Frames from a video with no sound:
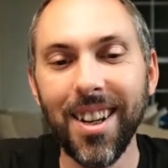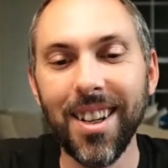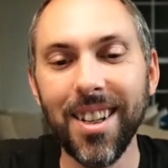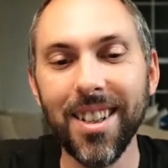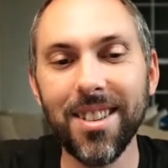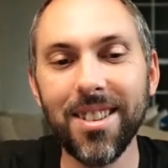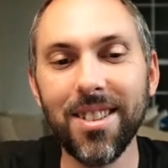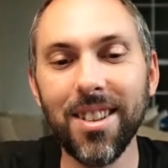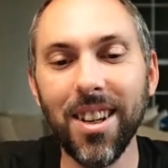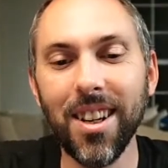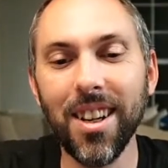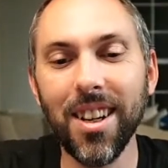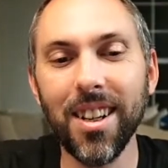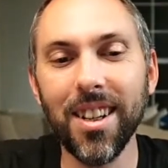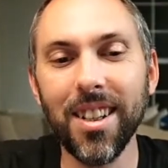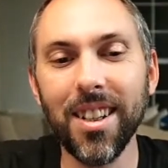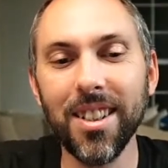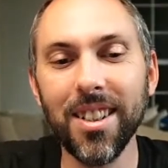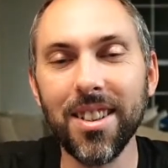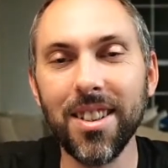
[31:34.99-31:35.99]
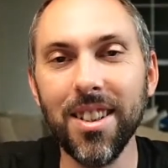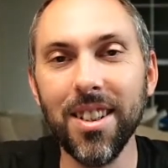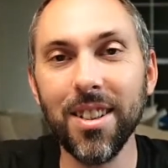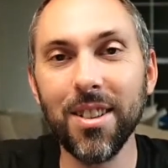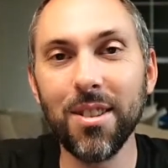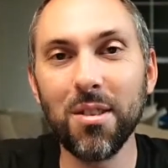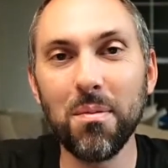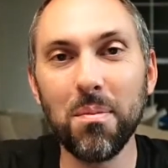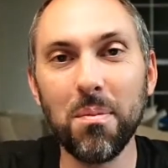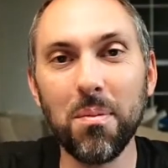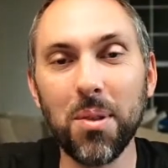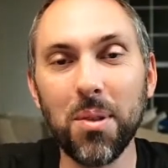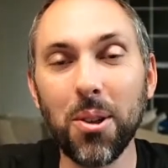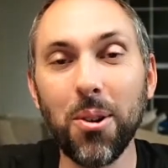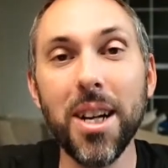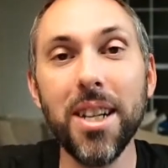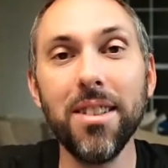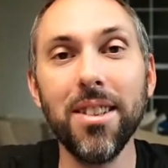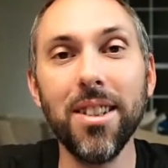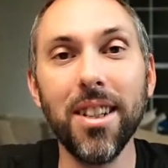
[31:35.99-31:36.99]
It's
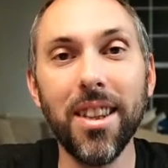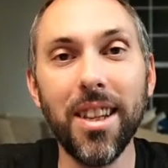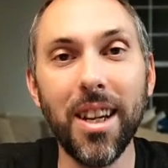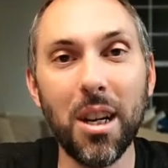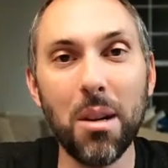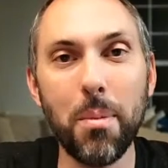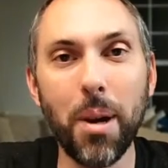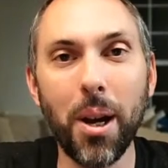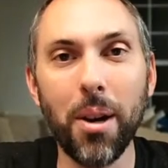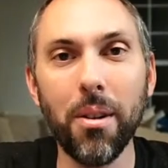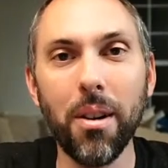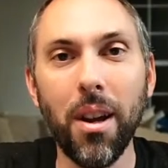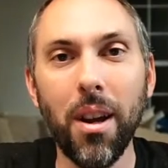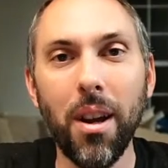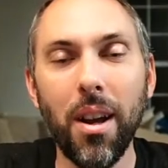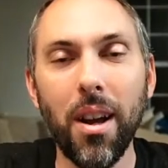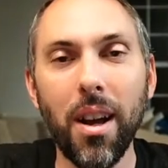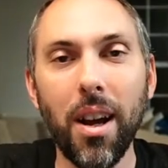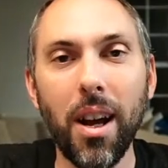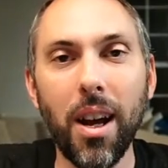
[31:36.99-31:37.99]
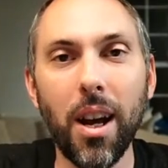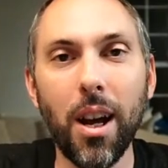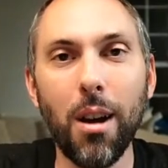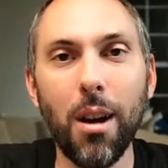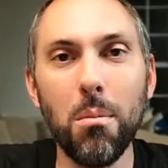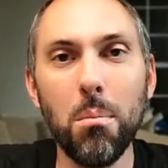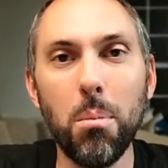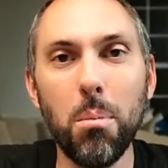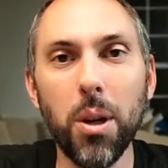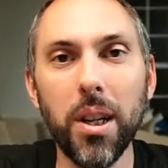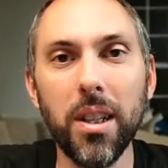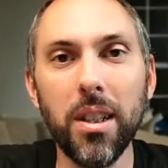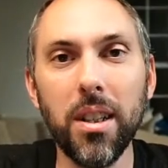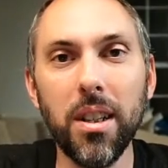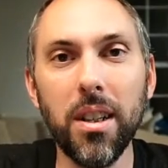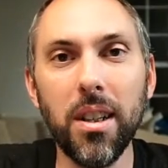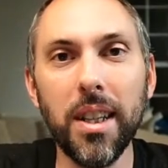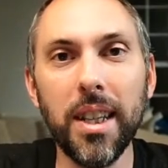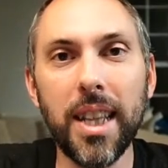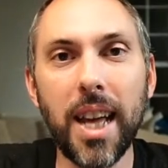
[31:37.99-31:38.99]
crazy to think about,
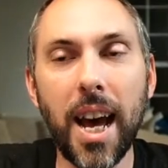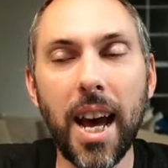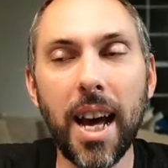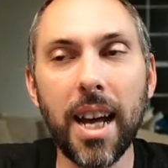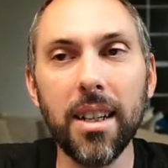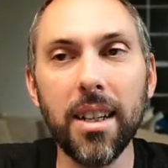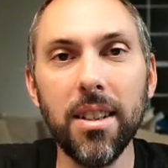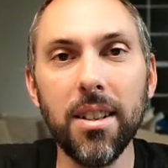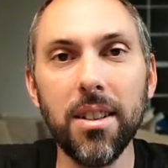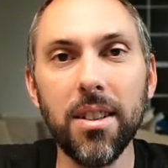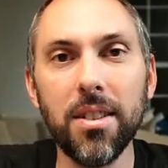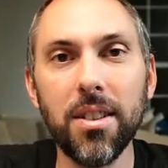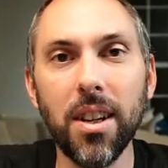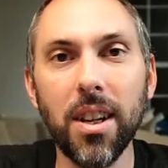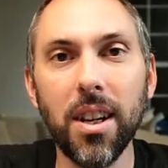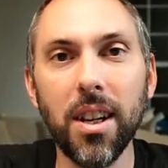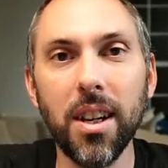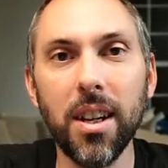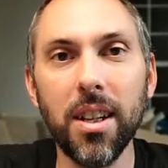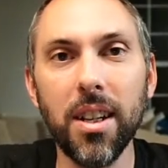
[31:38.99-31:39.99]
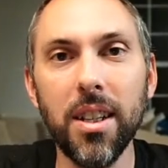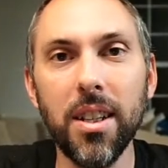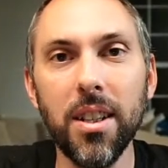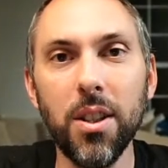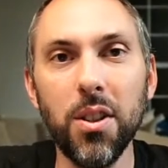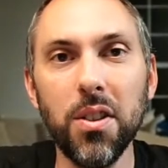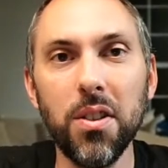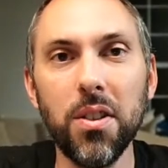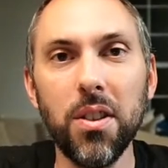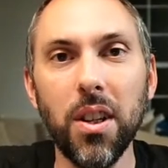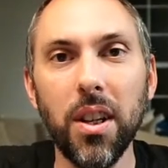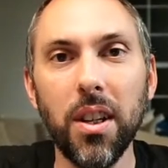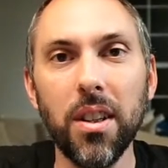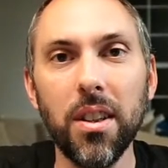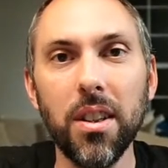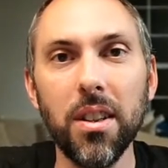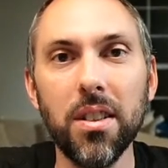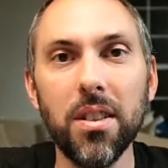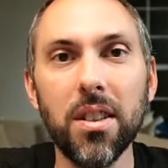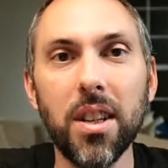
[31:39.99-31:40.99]
but that is
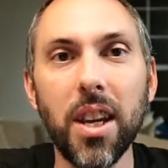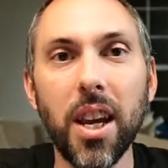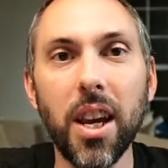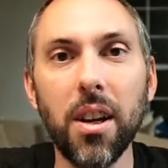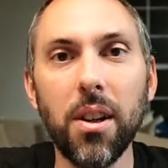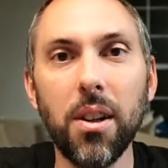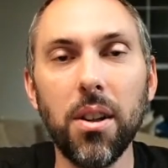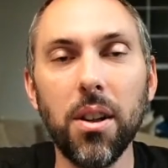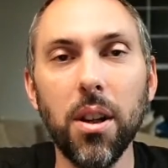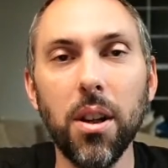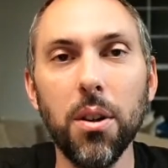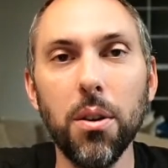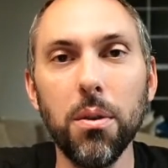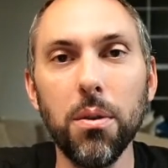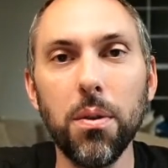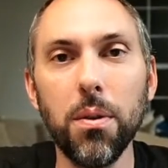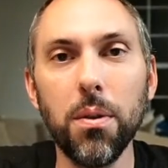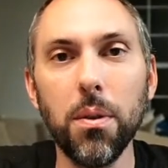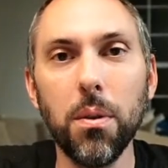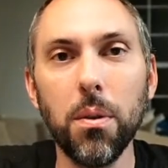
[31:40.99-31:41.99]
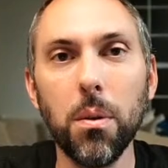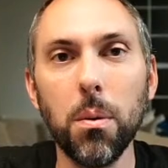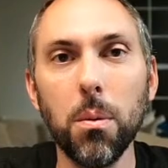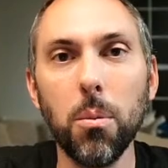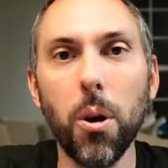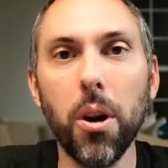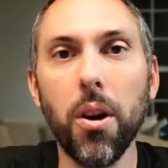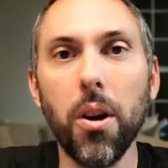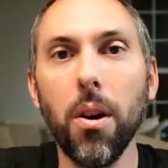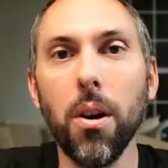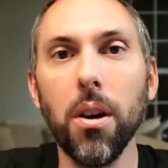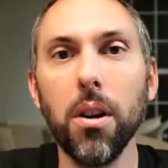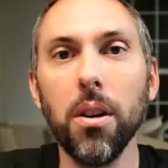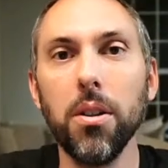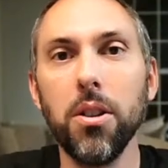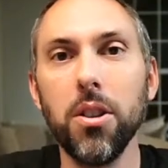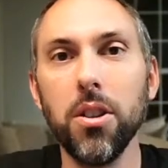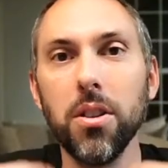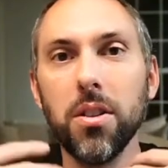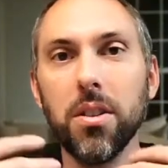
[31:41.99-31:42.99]
the scale of what
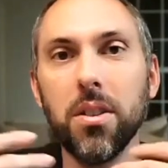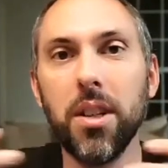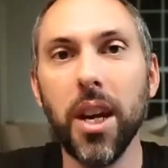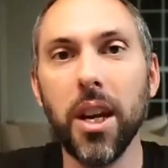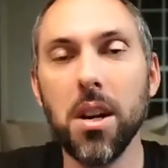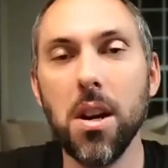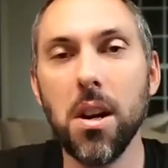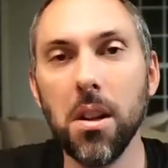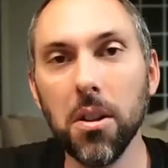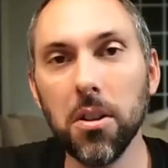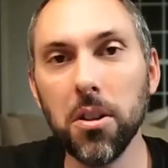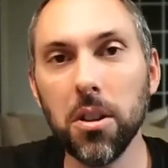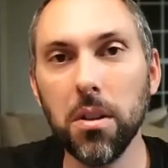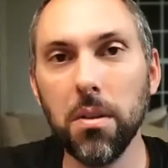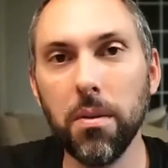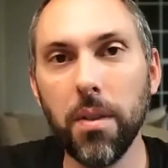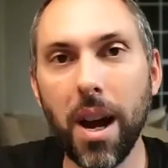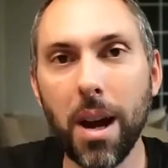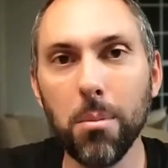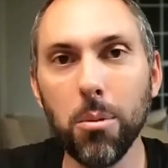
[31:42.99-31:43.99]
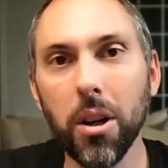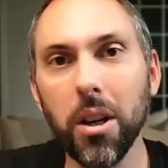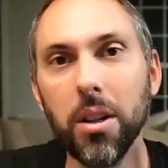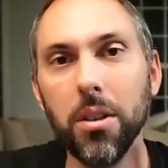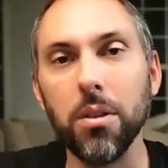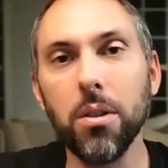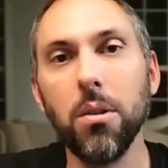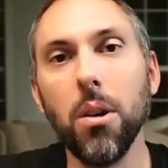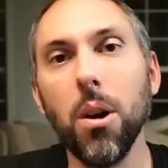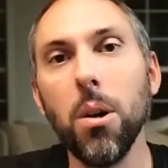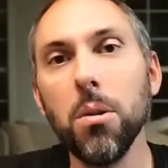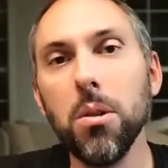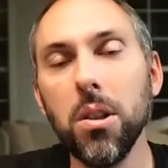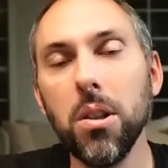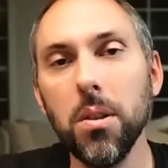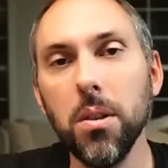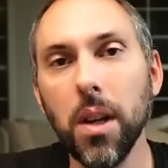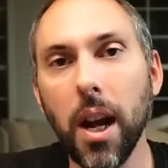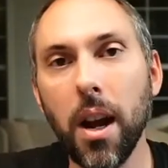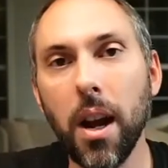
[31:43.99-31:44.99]
our just technology fabric has grown
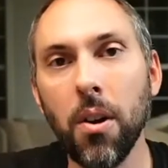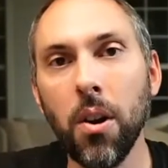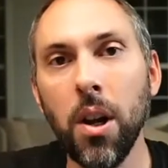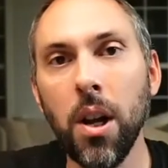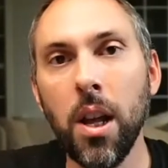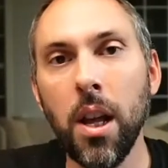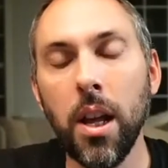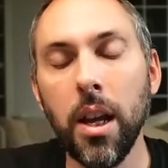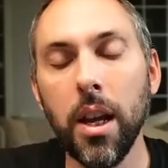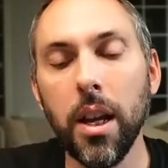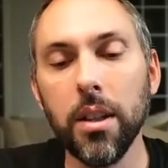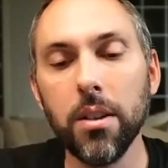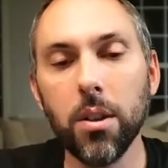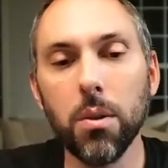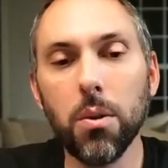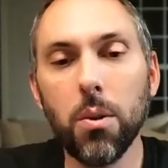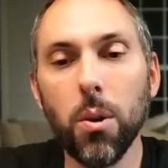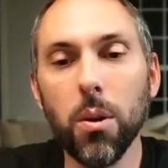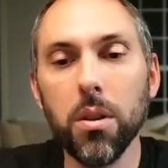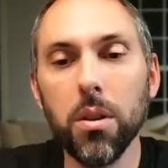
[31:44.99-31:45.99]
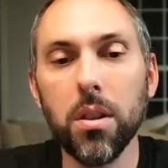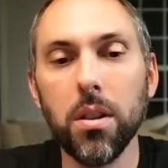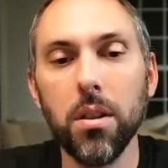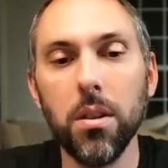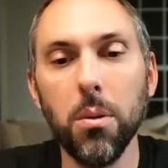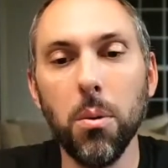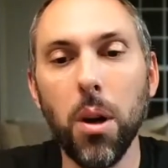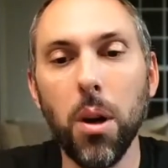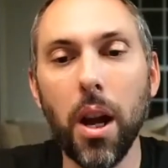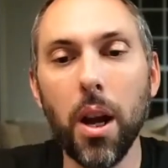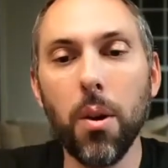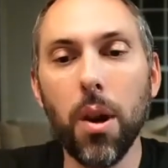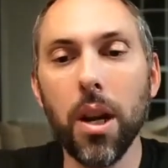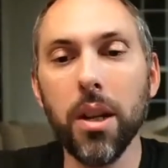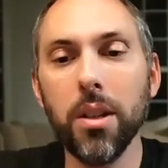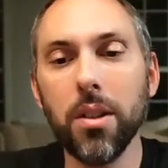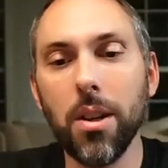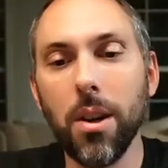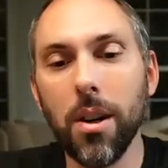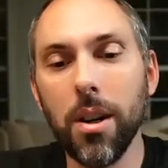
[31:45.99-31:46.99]
to now. And so, of course, when
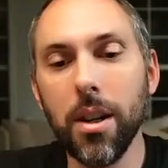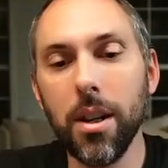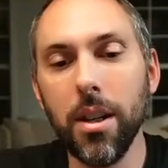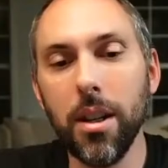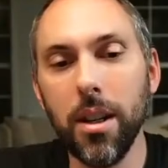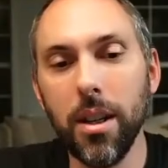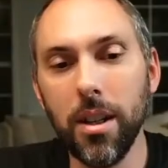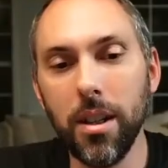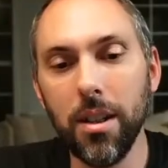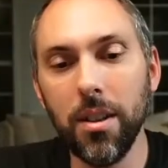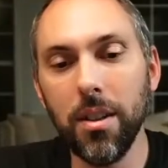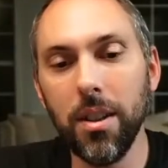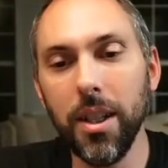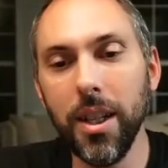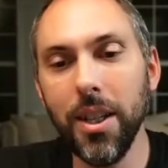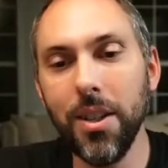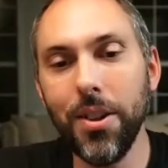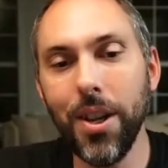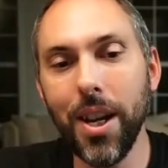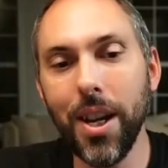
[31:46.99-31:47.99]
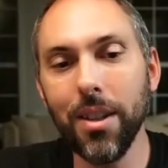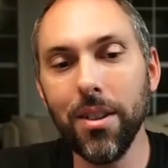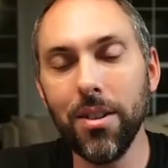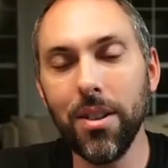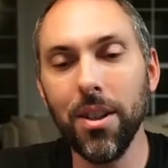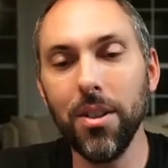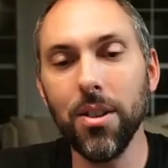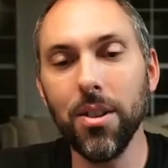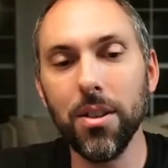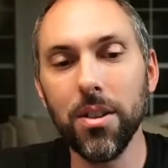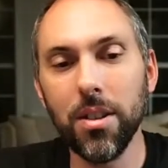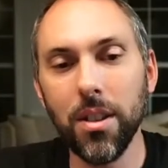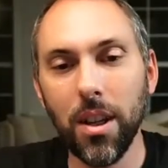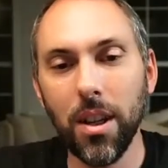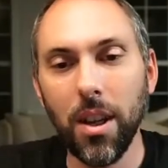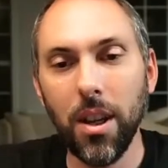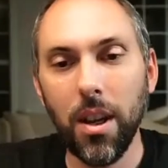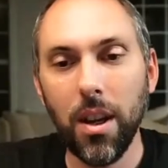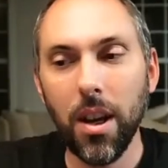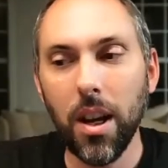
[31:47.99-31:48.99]
I started in data centers,
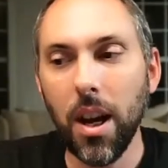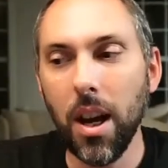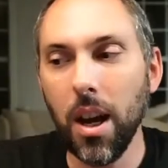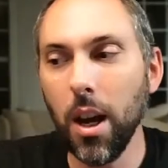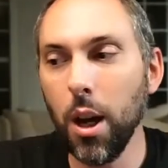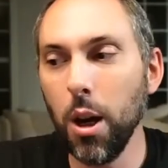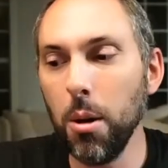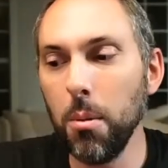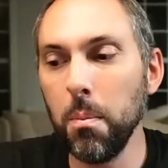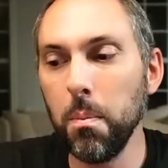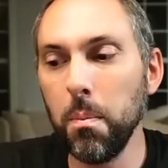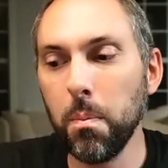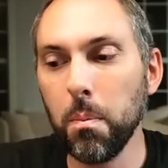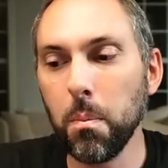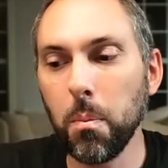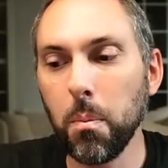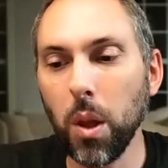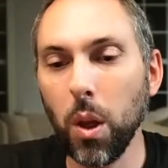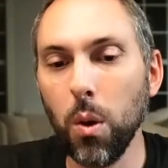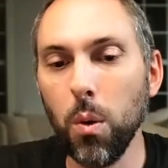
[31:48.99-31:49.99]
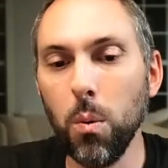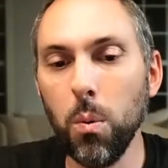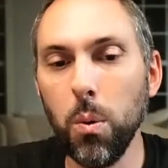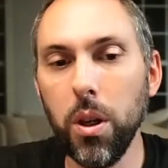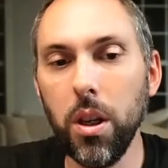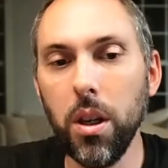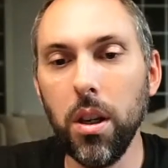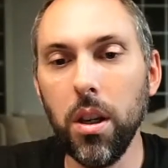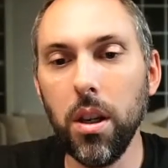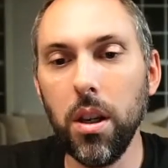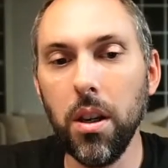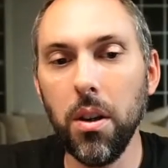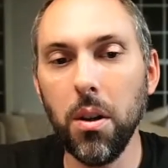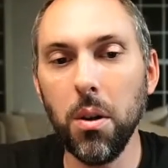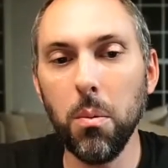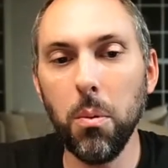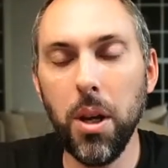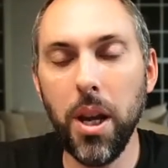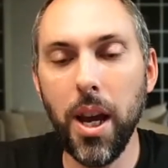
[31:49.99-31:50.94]
we